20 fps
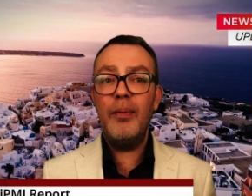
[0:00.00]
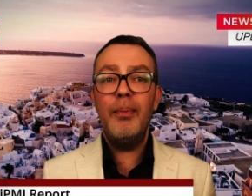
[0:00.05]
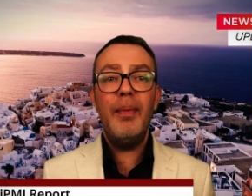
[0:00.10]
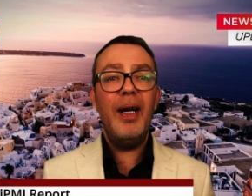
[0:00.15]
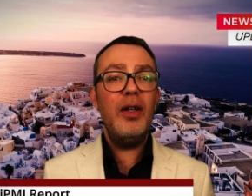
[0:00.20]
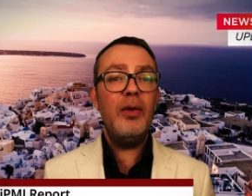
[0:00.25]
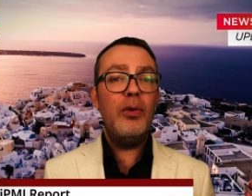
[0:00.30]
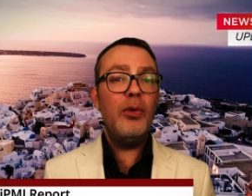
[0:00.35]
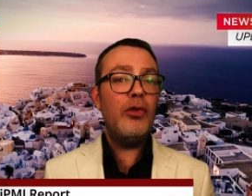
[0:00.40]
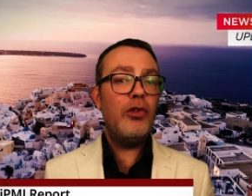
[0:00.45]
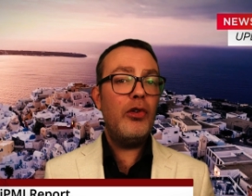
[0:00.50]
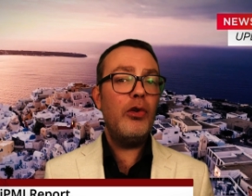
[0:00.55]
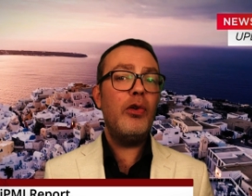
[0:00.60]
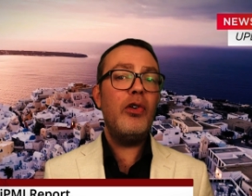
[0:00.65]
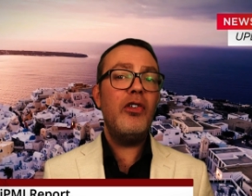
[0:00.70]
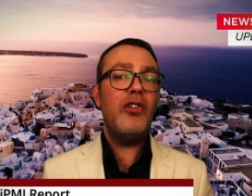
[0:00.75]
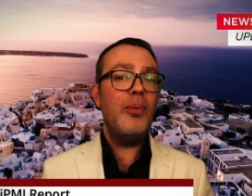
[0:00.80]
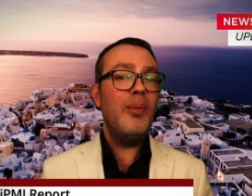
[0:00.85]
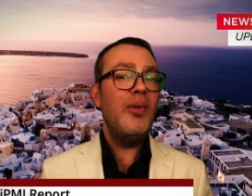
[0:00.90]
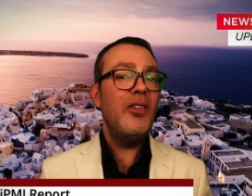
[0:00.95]
medical
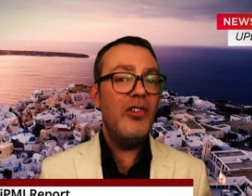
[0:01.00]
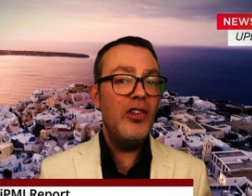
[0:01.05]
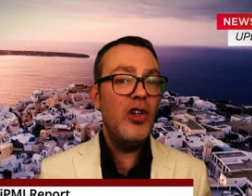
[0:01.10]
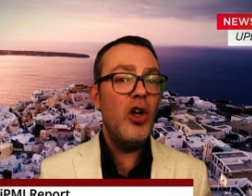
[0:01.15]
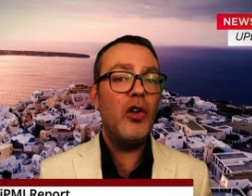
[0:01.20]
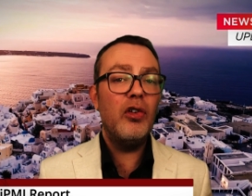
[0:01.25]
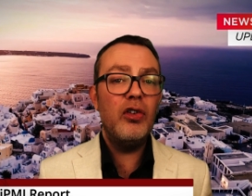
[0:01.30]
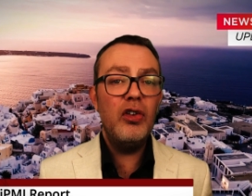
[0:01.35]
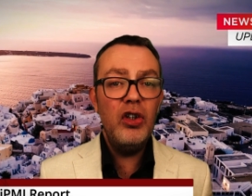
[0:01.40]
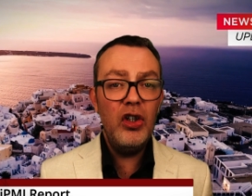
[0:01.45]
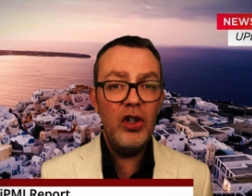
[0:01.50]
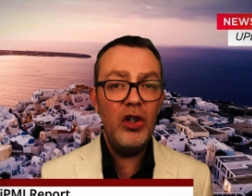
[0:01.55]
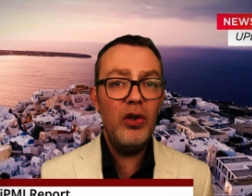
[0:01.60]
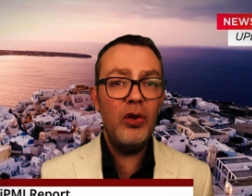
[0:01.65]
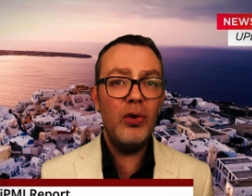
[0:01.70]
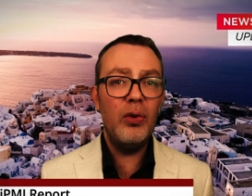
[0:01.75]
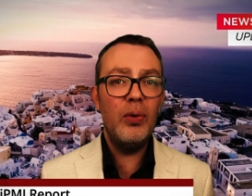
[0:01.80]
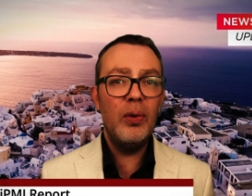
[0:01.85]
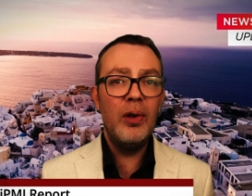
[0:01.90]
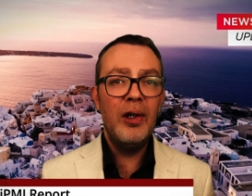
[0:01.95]
tourism is not
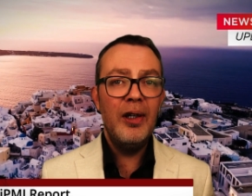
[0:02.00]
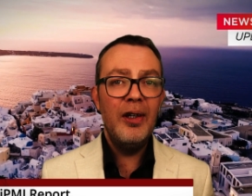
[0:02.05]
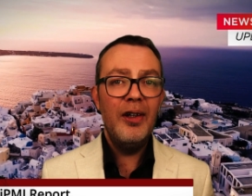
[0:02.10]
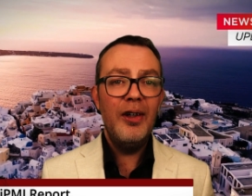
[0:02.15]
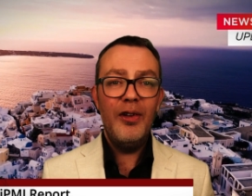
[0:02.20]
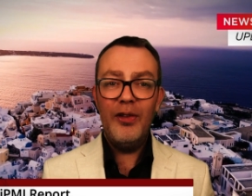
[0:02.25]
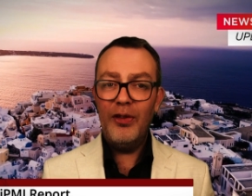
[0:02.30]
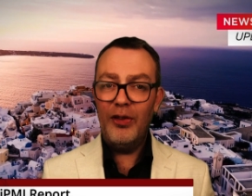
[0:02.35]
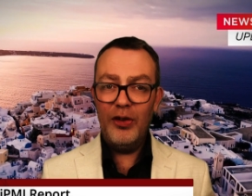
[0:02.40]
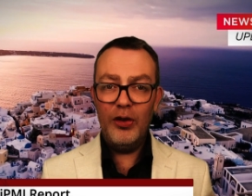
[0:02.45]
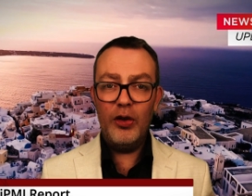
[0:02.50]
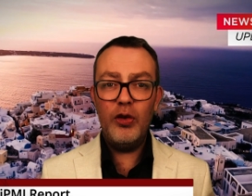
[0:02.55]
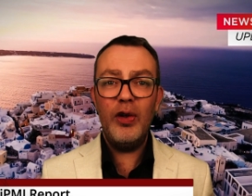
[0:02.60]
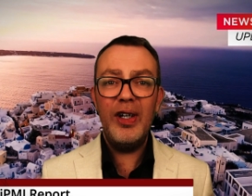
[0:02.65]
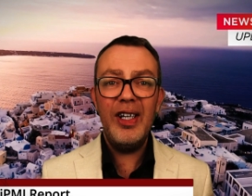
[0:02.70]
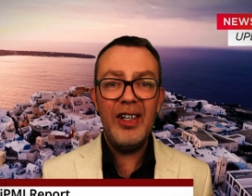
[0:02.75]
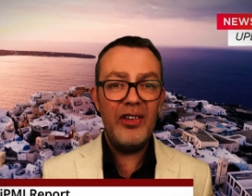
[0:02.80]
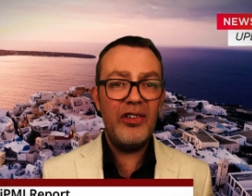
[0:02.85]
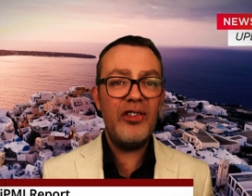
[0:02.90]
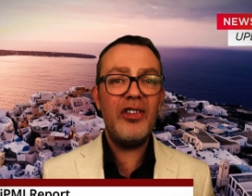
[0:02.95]
new. The
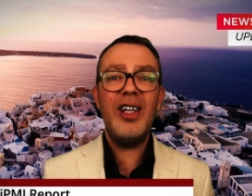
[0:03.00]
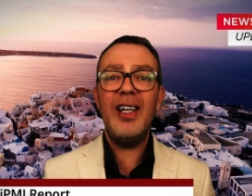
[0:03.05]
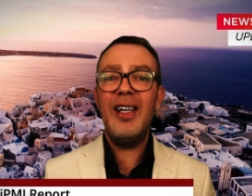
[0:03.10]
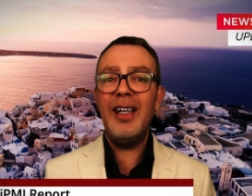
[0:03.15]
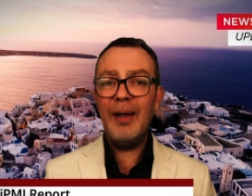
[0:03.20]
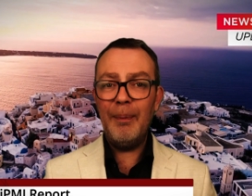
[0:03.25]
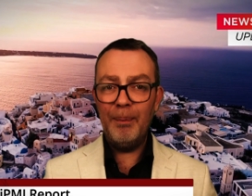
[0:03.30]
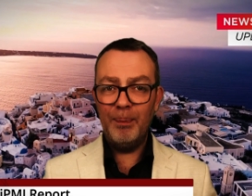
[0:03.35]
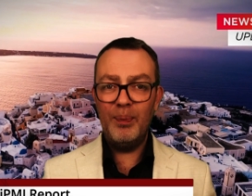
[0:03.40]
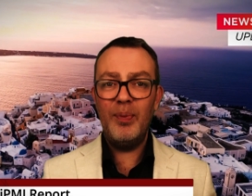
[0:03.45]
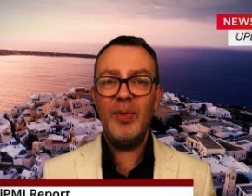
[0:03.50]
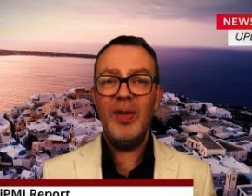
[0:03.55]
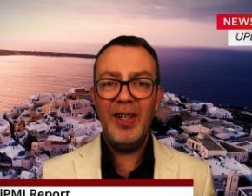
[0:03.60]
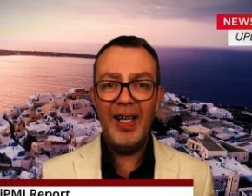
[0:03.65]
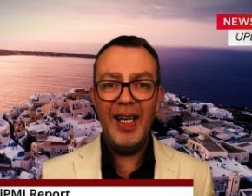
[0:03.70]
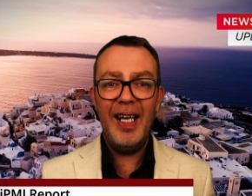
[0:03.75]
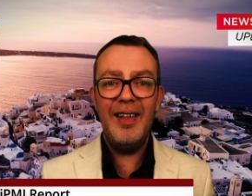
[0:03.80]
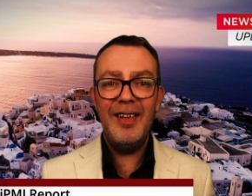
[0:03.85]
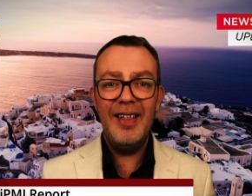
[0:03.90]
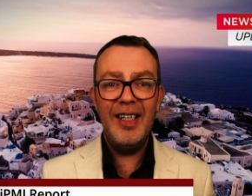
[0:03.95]
Greeks did it
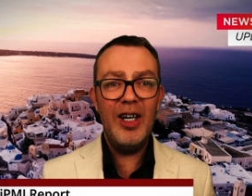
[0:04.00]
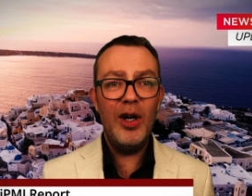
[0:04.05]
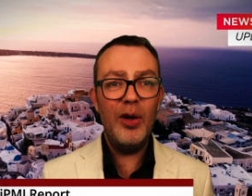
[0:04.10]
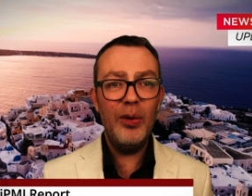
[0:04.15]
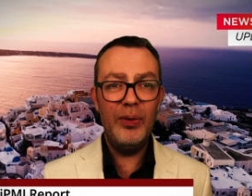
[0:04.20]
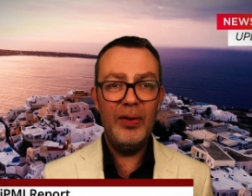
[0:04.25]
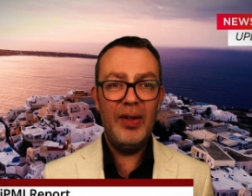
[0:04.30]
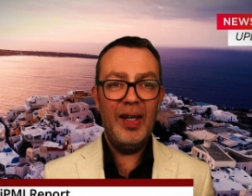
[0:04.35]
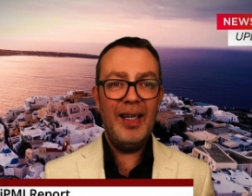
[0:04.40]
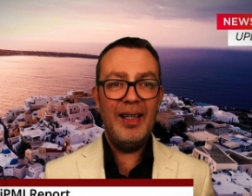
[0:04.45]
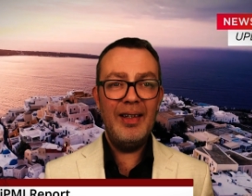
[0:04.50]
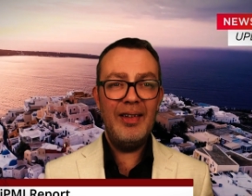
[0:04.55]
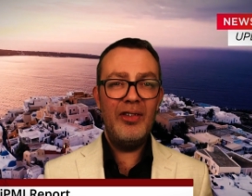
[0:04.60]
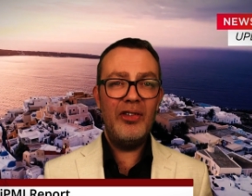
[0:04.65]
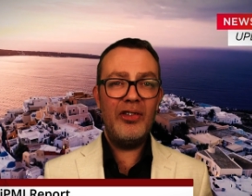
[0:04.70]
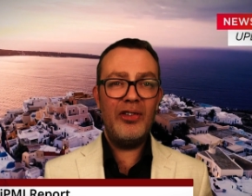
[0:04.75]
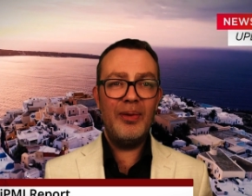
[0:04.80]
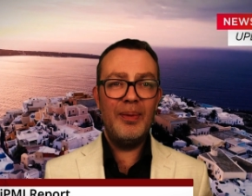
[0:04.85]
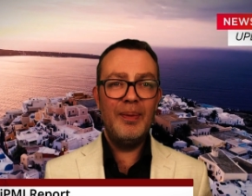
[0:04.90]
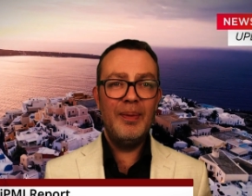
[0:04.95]
in the old days.